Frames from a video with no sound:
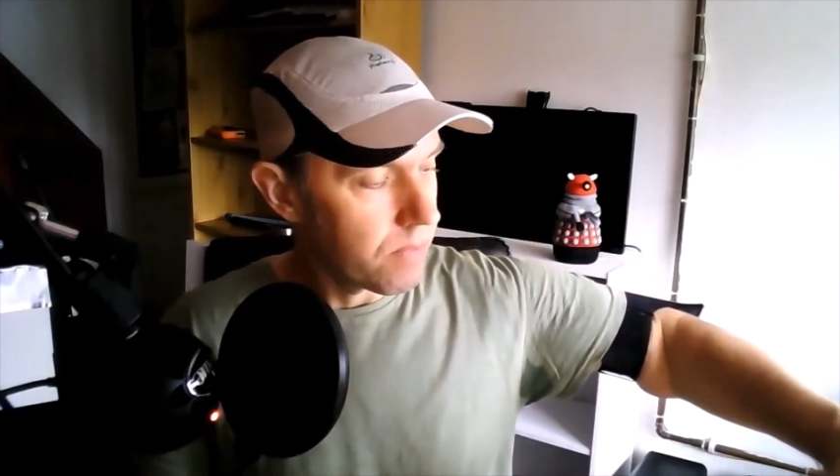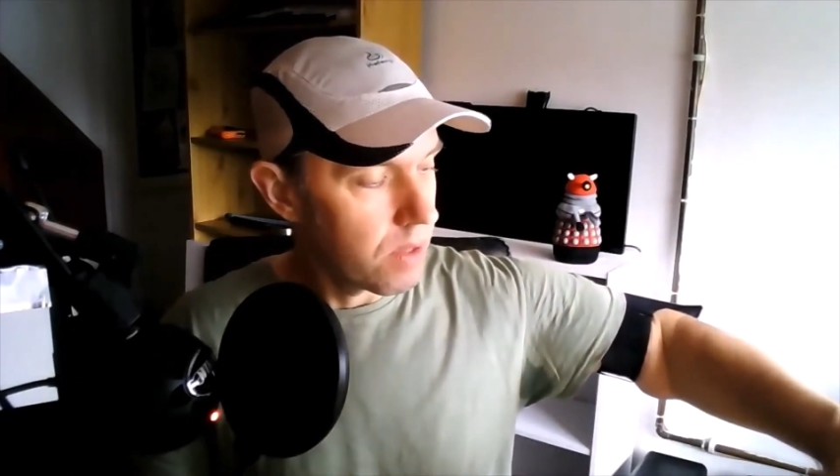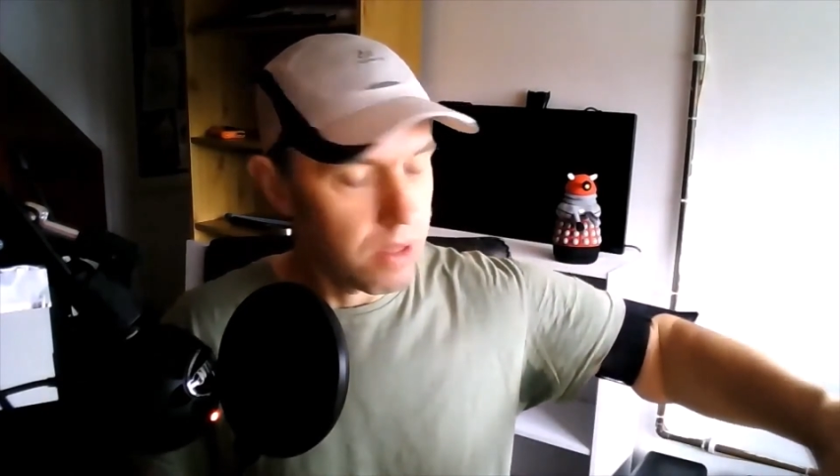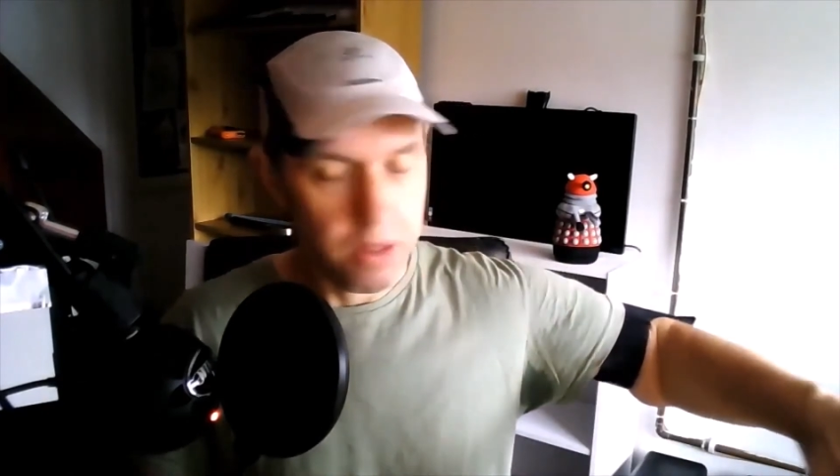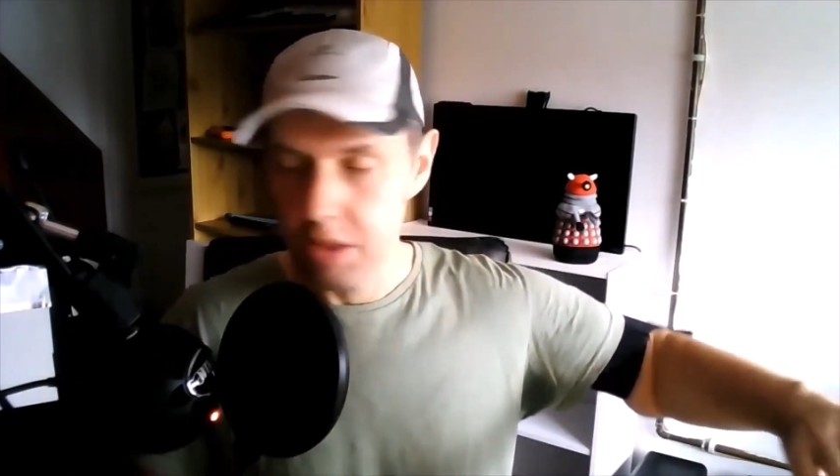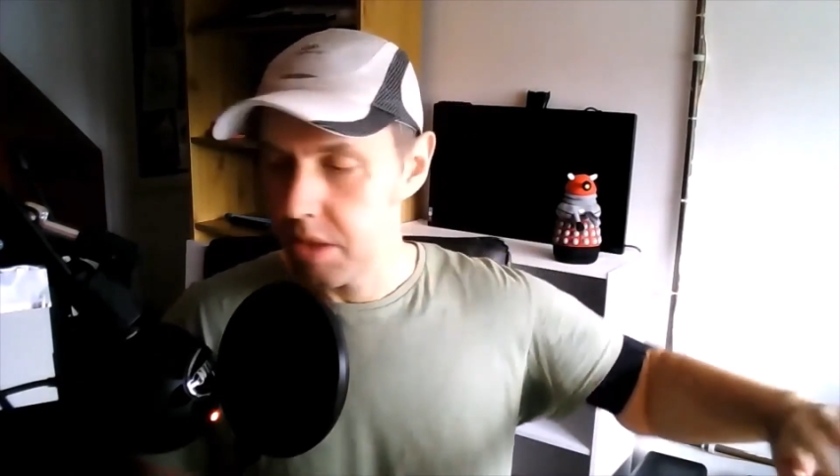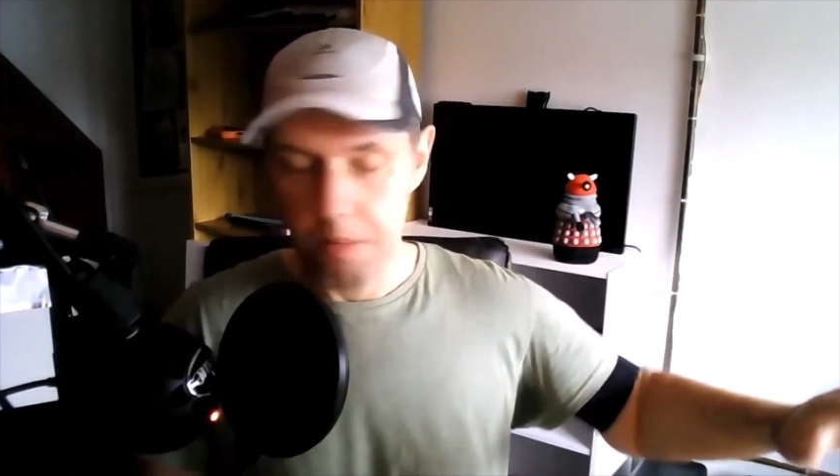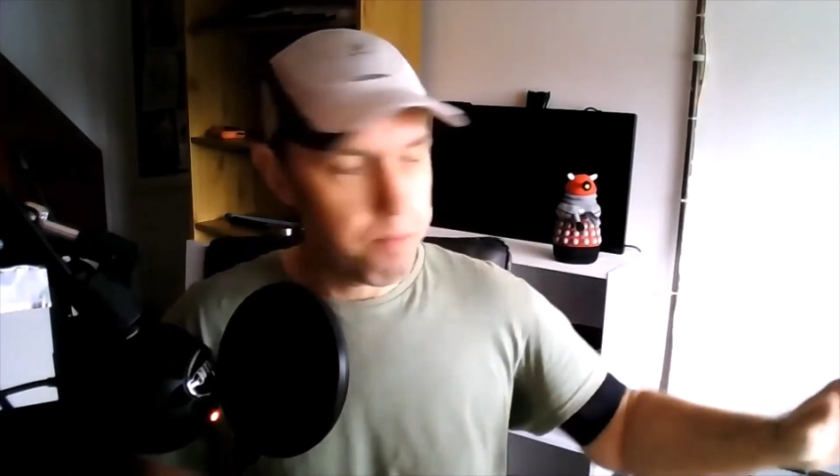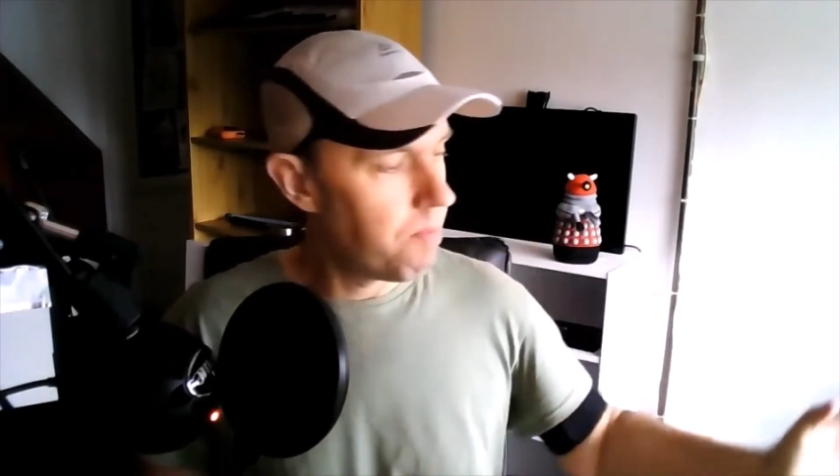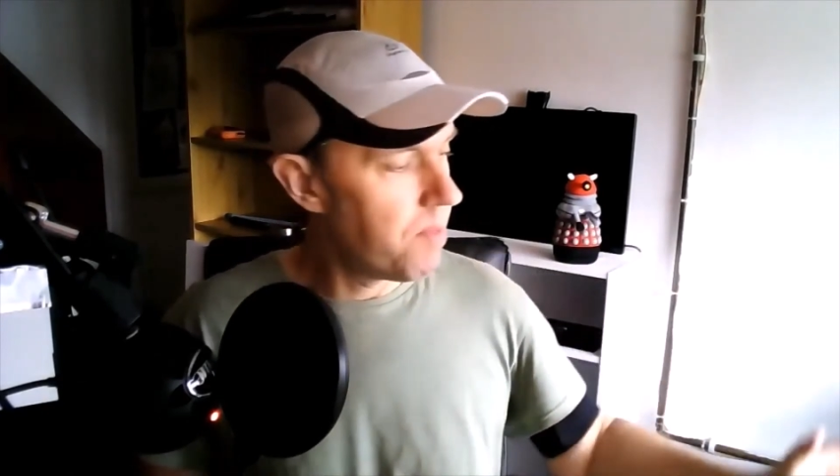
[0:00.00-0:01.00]
the
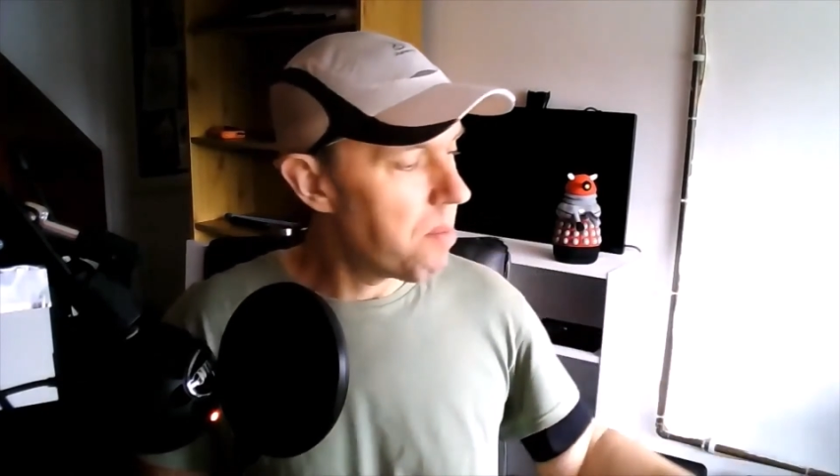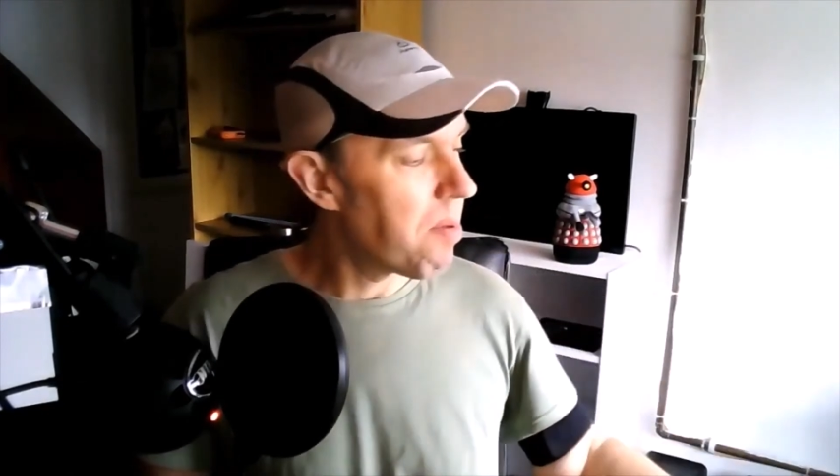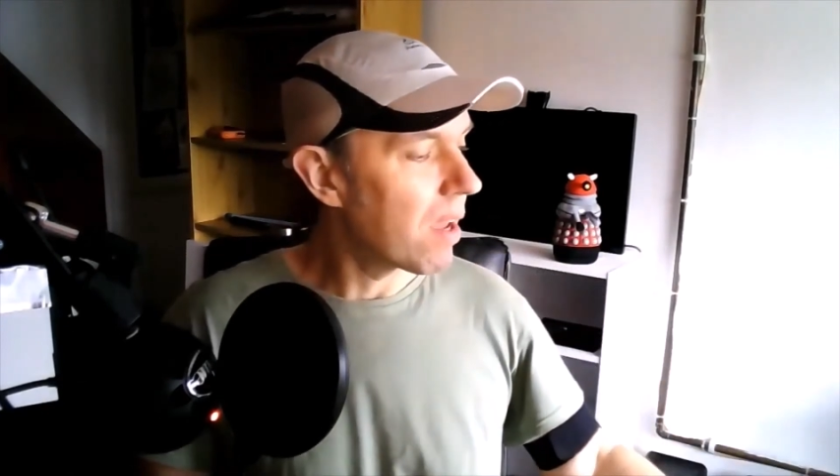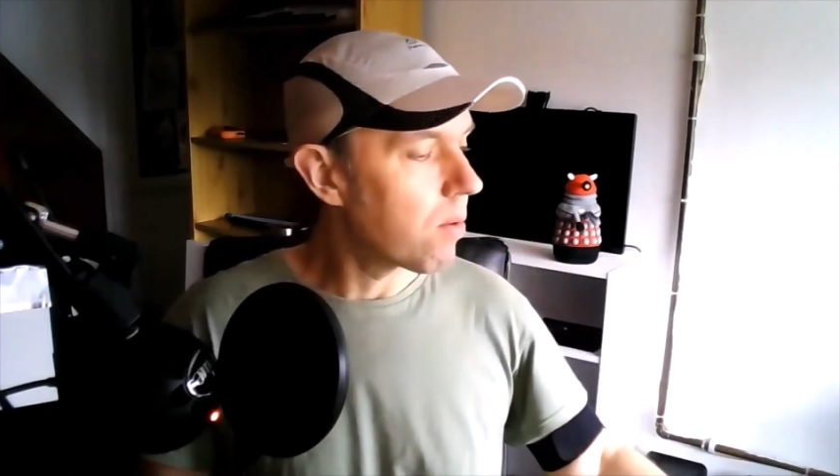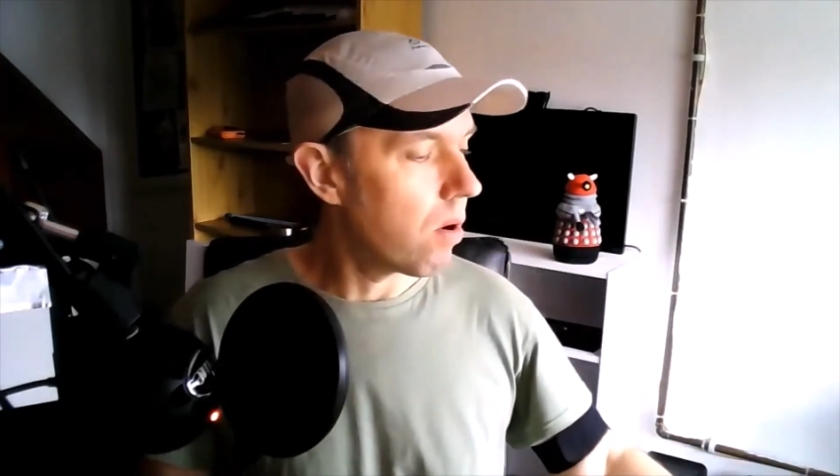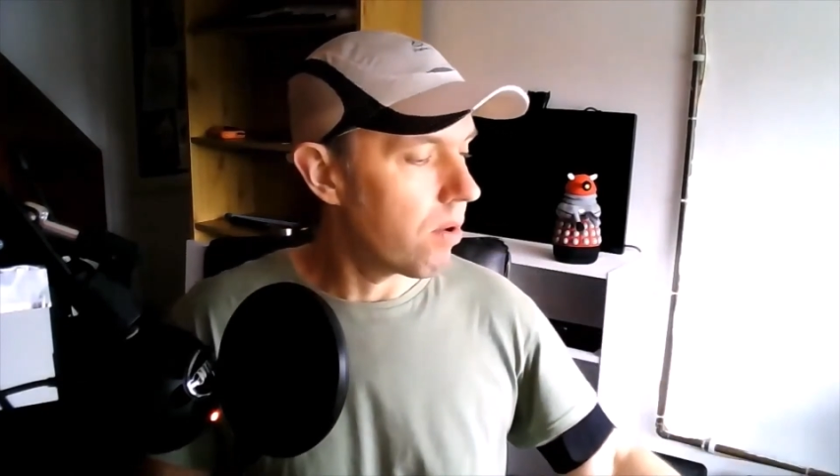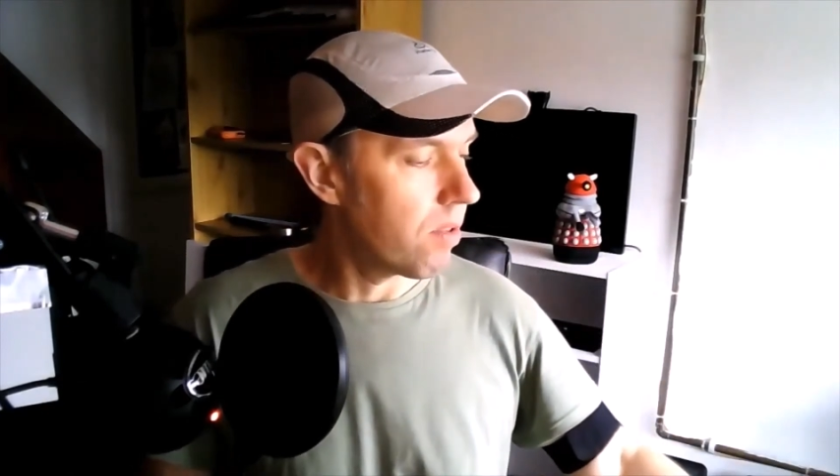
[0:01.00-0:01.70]
big one,